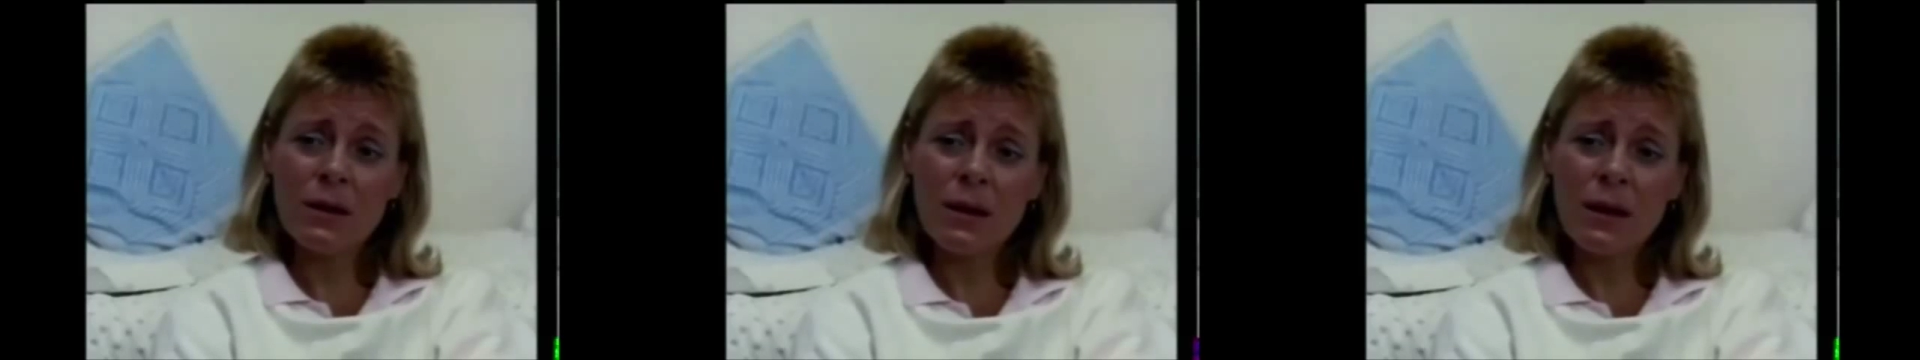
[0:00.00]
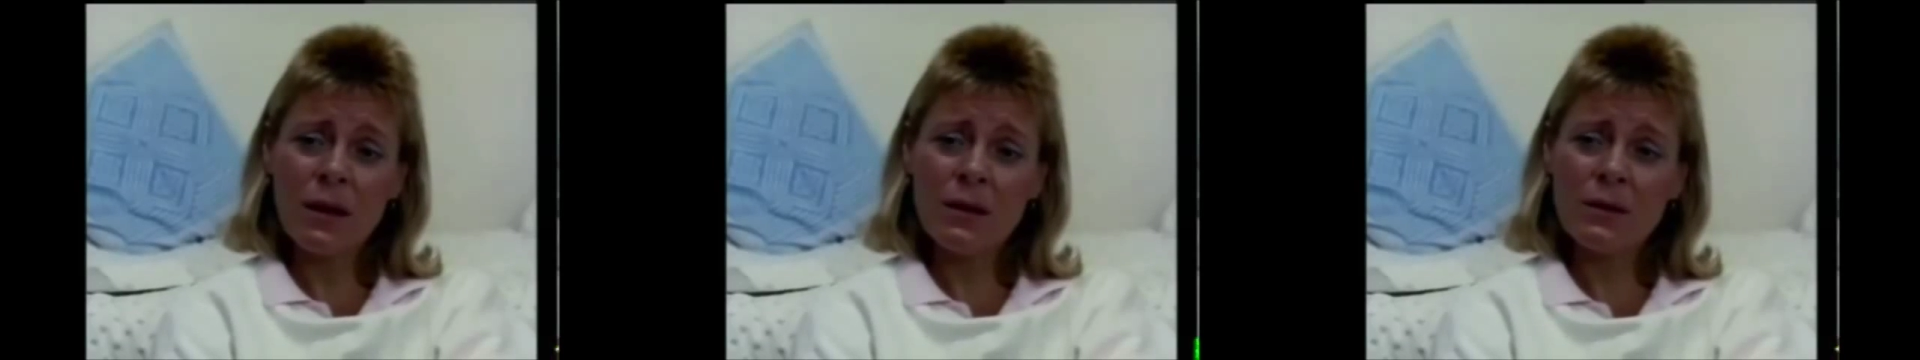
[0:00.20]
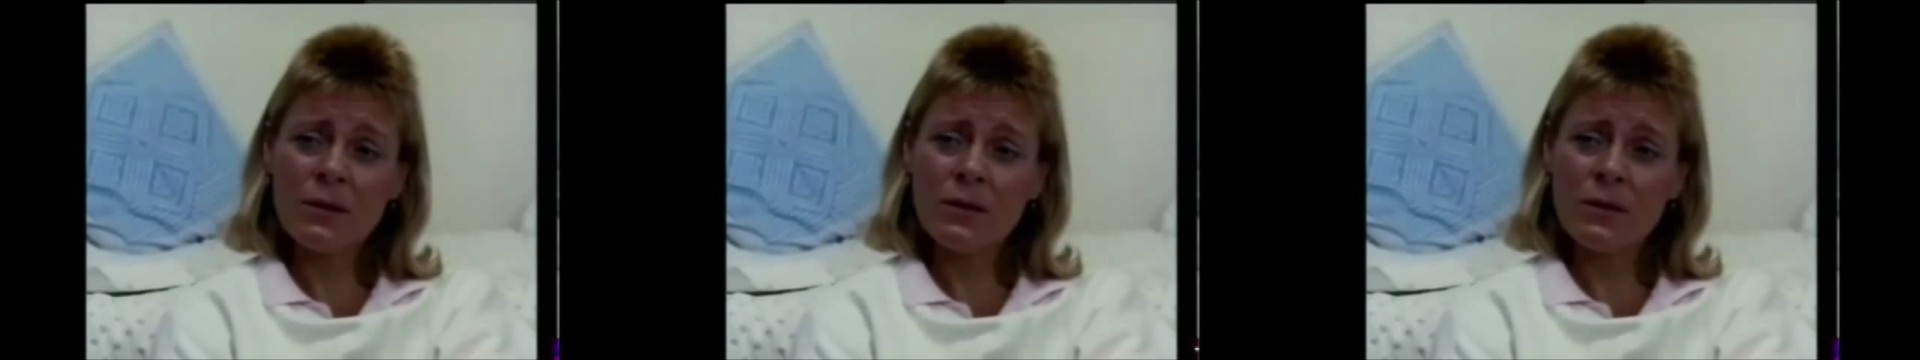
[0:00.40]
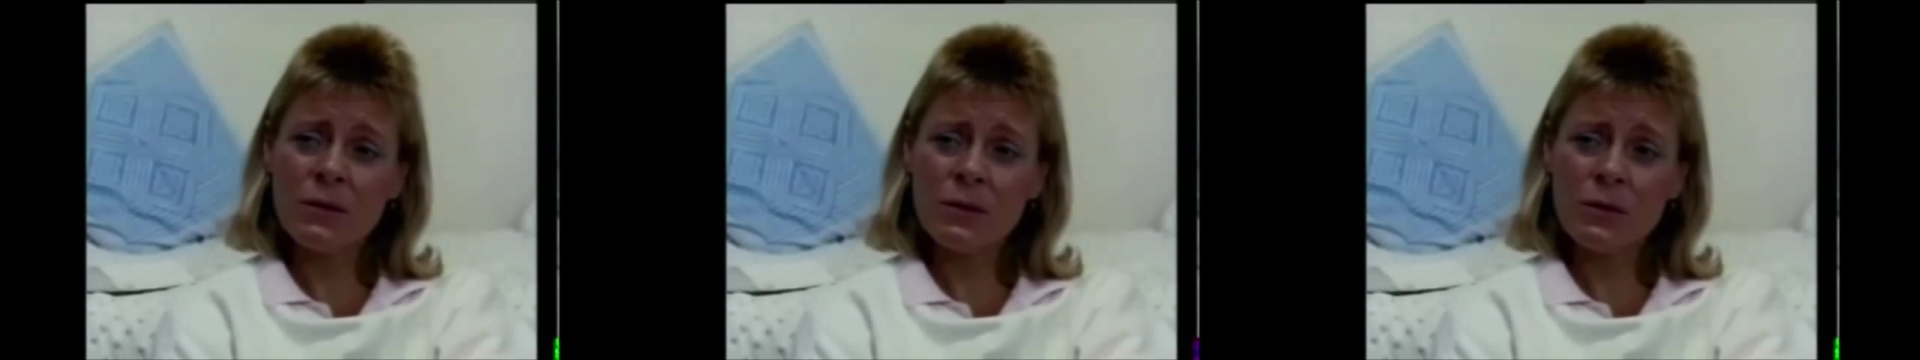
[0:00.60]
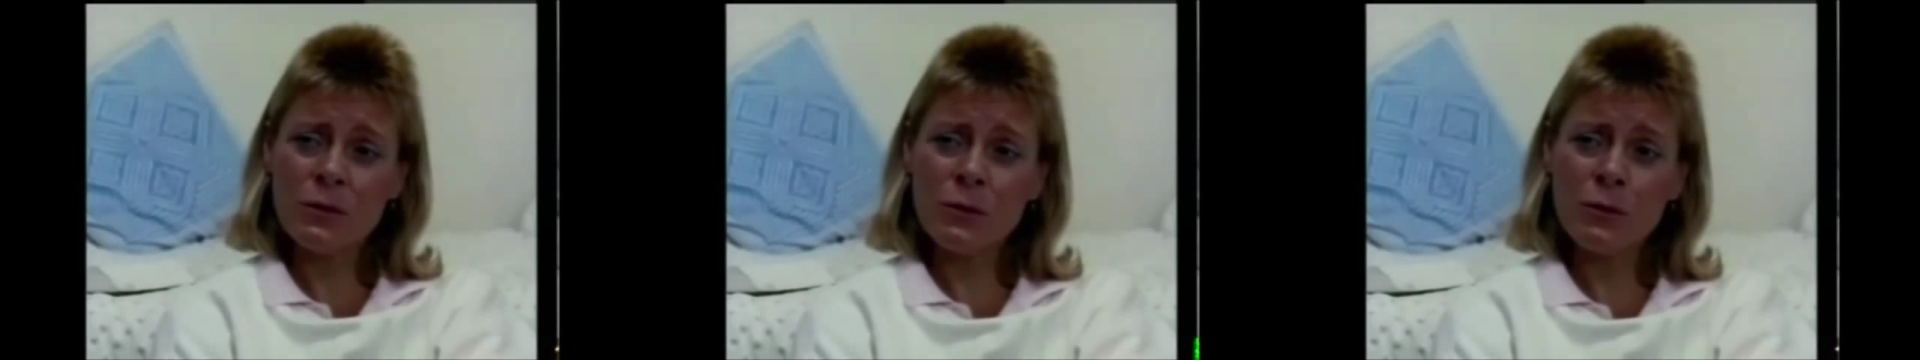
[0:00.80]
and
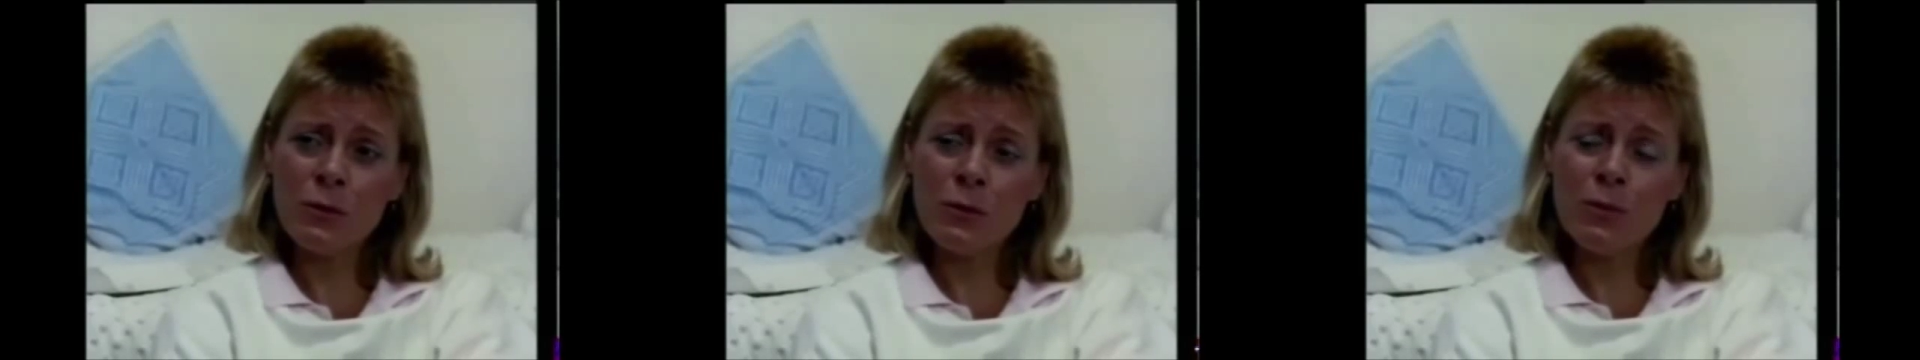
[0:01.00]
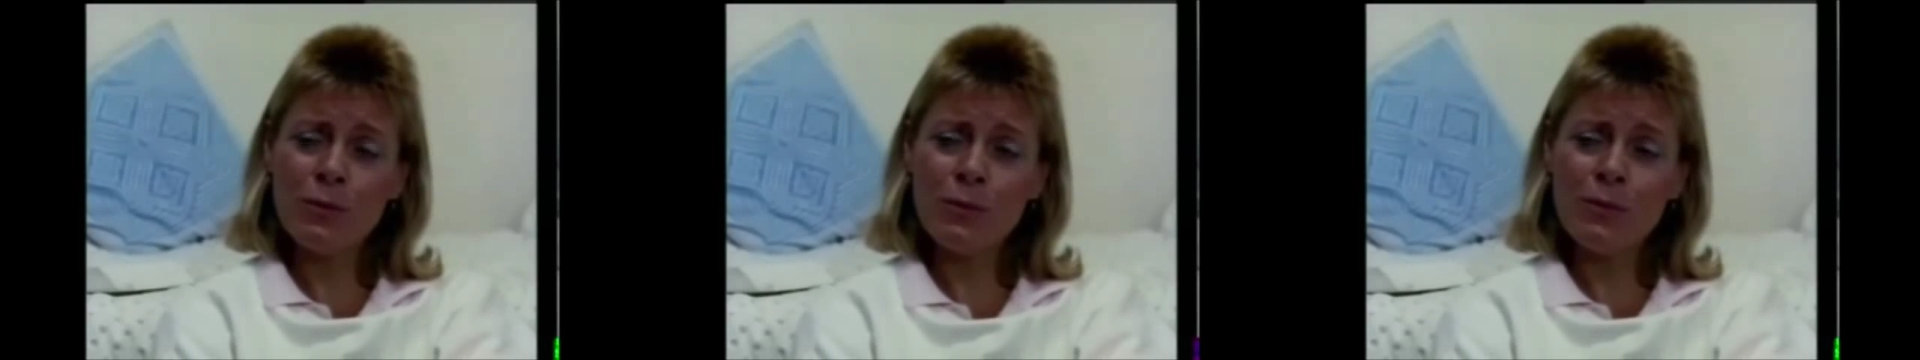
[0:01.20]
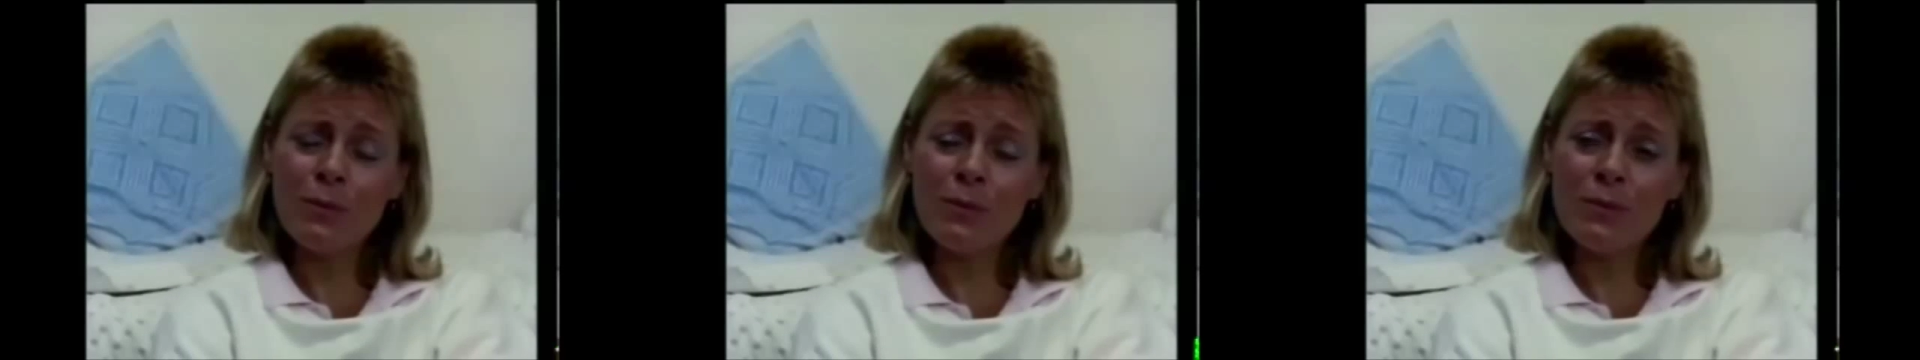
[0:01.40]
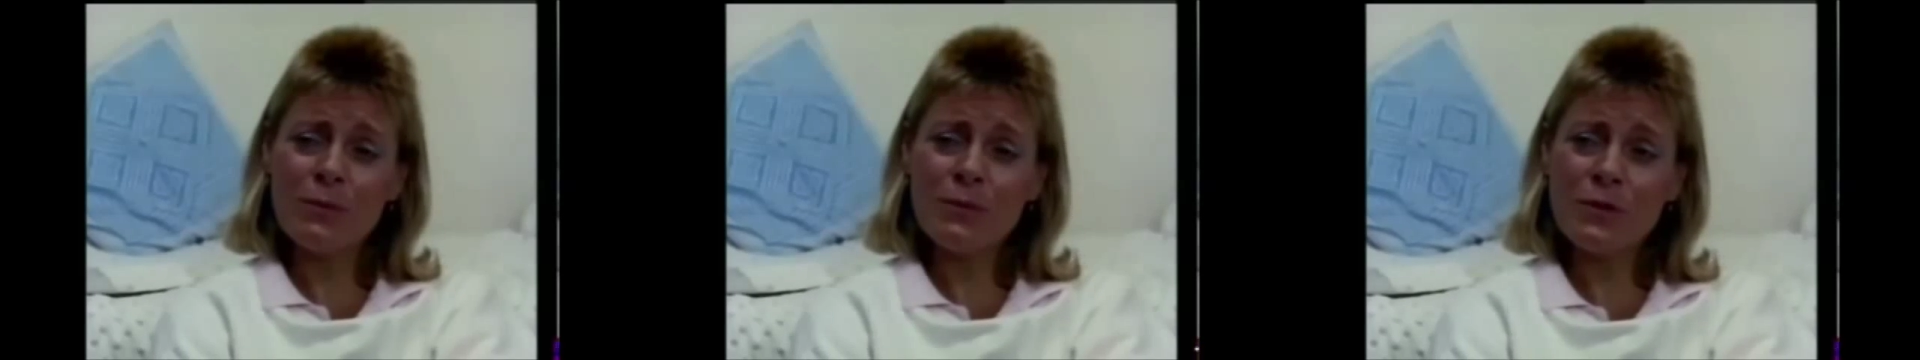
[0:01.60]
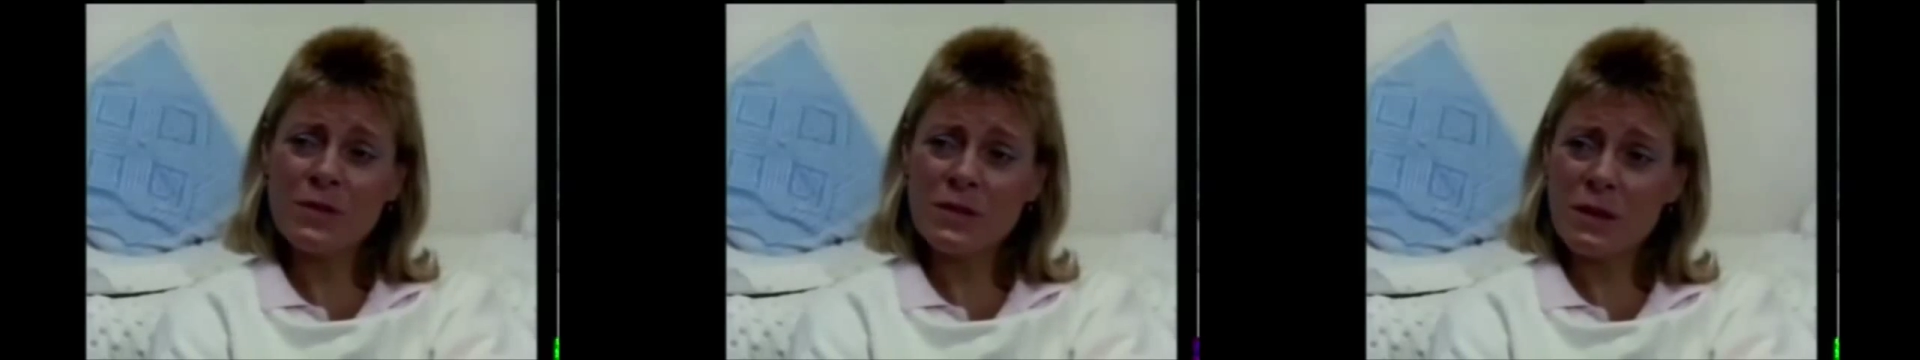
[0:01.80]
to
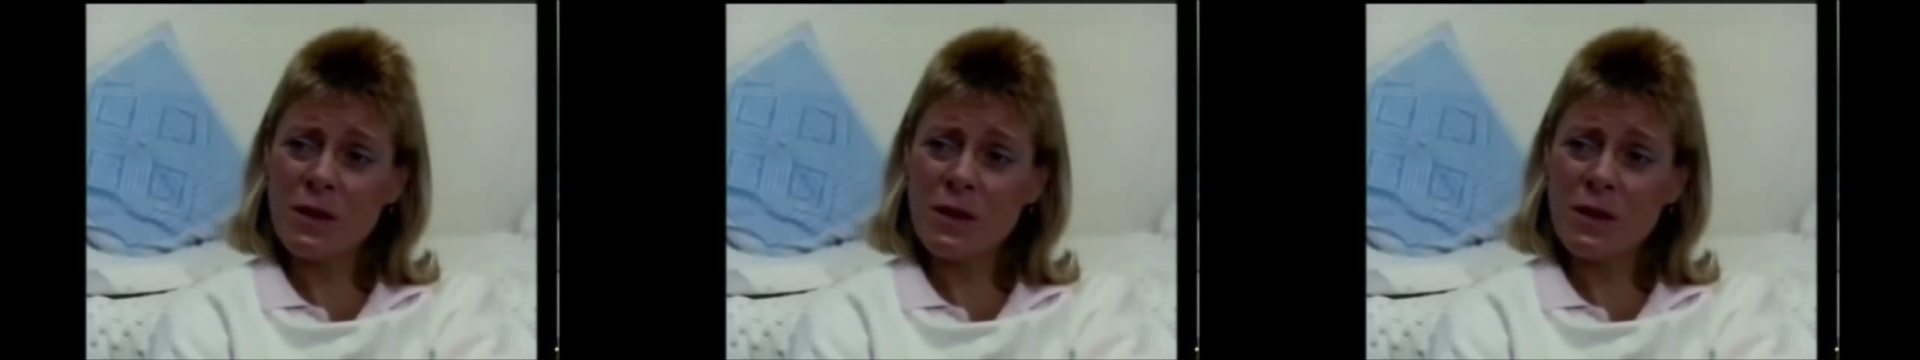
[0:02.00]
visit